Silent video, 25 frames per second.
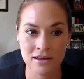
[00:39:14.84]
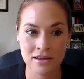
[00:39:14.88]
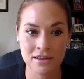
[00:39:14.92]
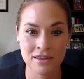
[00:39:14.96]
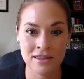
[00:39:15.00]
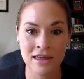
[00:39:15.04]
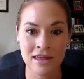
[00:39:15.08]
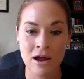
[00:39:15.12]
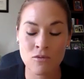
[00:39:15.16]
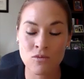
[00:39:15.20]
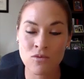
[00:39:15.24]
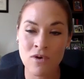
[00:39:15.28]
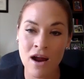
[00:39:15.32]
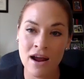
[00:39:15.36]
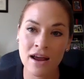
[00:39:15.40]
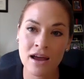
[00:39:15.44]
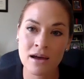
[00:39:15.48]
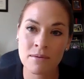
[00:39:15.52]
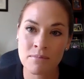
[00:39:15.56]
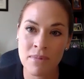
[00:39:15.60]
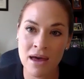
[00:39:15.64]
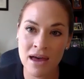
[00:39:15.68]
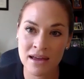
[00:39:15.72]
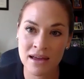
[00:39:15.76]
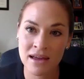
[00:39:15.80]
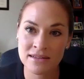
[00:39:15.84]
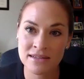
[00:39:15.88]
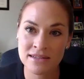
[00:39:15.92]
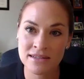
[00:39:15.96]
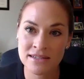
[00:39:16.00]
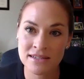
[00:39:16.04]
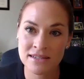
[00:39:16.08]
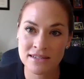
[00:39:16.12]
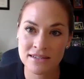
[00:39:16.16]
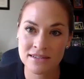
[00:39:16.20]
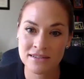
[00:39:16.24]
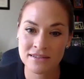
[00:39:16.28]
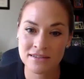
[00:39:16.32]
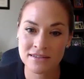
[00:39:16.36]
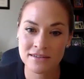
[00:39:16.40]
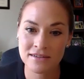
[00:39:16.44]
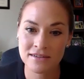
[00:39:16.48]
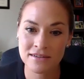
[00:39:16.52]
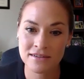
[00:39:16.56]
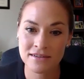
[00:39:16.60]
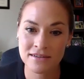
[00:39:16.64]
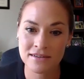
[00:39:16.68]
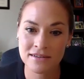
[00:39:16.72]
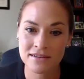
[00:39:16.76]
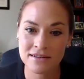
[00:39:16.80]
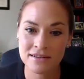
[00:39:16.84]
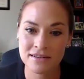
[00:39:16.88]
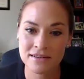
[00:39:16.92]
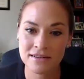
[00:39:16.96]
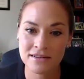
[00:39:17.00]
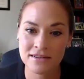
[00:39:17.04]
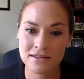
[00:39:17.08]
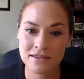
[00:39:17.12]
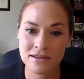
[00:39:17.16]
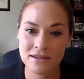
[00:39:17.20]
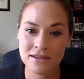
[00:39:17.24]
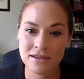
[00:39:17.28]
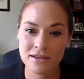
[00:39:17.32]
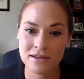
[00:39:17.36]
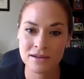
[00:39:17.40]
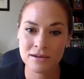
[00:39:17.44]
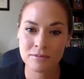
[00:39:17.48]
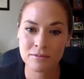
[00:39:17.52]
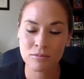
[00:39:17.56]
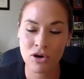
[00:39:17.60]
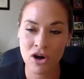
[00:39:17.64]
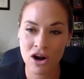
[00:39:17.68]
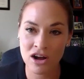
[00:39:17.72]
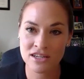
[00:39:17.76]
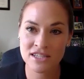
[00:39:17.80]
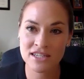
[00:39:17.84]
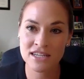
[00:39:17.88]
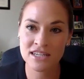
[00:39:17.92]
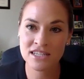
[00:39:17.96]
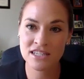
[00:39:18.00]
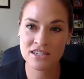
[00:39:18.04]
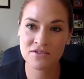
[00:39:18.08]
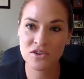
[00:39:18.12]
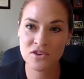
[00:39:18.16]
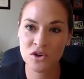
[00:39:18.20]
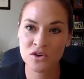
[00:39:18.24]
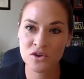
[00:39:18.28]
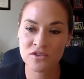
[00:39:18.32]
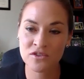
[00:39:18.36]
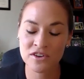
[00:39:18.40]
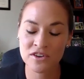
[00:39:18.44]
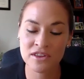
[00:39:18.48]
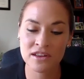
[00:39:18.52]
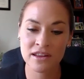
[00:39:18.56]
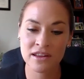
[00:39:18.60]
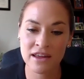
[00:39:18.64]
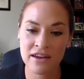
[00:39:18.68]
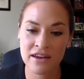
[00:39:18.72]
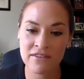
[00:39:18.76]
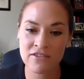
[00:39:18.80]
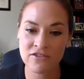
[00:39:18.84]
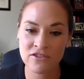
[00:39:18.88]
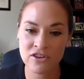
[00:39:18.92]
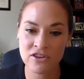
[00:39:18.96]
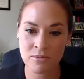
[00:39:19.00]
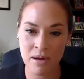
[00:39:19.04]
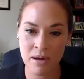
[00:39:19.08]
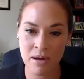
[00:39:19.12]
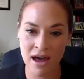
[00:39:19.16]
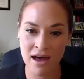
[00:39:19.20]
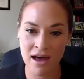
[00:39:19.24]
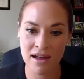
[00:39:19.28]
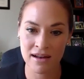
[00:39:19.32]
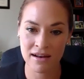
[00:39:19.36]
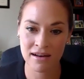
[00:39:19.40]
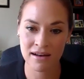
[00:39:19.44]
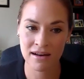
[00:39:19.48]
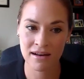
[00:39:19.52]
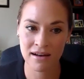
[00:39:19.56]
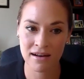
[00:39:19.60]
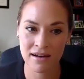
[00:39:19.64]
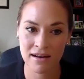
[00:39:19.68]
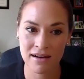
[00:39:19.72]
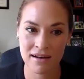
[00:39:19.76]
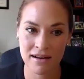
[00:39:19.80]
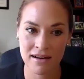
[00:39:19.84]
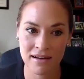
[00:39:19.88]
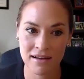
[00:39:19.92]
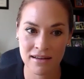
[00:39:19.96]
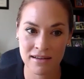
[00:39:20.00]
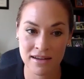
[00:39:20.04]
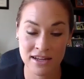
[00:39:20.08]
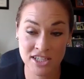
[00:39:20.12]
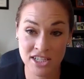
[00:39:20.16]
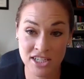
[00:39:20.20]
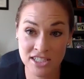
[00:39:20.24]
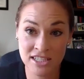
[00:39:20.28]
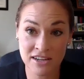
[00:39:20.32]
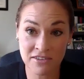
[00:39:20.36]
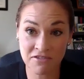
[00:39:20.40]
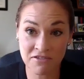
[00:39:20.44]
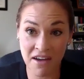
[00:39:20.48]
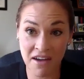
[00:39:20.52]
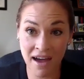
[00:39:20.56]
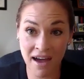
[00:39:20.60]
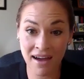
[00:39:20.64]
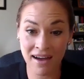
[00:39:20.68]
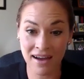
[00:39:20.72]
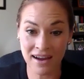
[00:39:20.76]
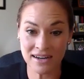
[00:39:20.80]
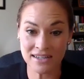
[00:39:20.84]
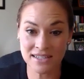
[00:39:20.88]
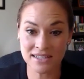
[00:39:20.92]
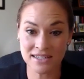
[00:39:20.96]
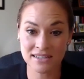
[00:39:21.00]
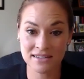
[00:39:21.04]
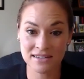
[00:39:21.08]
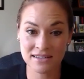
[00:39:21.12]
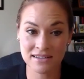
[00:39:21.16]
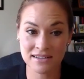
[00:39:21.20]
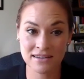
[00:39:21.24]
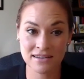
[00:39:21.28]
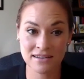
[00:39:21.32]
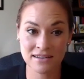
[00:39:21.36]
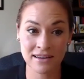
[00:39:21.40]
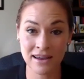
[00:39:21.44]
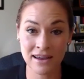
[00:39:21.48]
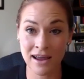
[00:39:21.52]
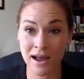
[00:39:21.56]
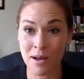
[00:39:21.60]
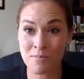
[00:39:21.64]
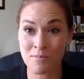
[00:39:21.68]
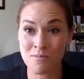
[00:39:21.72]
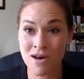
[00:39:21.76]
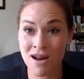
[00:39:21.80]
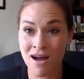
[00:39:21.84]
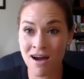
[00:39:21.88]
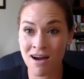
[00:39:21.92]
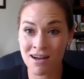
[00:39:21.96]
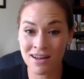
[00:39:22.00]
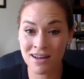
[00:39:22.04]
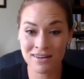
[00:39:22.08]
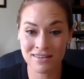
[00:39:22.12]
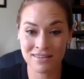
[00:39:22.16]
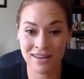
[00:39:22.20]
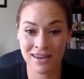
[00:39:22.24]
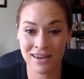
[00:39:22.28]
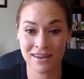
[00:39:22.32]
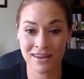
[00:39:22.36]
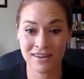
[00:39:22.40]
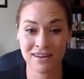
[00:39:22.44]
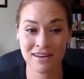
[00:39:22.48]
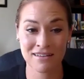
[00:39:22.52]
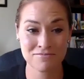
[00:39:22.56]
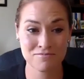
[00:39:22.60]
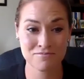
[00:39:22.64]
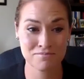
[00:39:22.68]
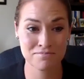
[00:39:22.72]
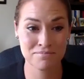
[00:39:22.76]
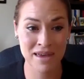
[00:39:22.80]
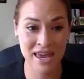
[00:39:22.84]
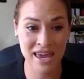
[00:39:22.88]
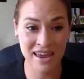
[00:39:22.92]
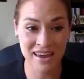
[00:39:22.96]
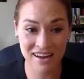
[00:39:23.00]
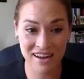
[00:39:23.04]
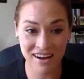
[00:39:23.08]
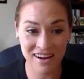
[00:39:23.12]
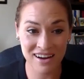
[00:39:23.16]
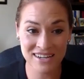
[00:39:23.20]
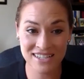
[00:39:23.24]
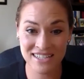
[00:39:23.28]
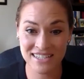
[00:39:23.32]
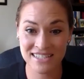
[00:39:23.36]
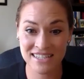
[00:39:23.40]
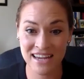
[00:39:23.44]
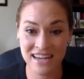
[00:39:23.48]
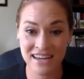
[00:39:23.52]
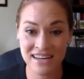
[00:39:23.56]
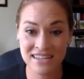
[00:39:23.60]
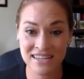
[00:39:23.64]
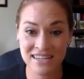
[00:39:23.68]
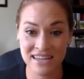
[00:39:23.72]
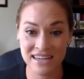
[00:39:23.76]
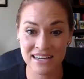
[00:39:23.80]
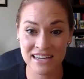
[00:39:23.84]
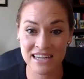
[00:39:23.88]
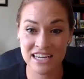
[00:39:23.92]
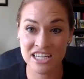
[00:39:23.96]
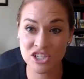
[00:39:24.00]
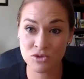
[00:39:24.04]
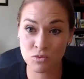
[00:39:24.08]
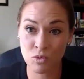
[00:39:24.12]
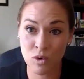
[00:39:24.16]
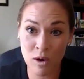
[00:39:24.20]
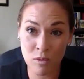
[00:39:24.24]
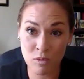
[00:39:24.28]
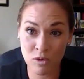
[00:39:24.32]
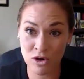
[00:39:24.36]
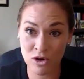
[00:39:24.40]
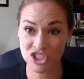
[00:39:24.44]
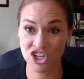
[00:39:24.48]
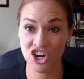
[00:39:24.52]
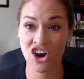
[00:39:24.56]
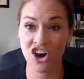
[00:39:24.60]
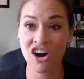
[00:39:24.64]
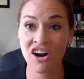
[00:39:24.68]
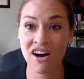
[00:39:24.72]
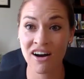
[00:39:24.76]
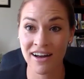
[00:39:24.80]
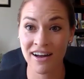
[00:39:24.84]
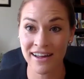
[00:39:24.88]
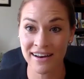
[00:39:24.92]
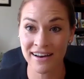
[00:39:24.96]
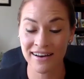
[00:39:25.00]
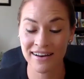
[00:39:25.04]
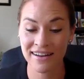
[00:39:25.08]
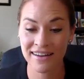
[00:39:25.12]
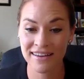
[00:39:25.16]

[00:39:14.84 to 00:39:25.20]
that recommends processed food for the life of your pet. It's just a fact. I'm not being condescending. It's what we're taught,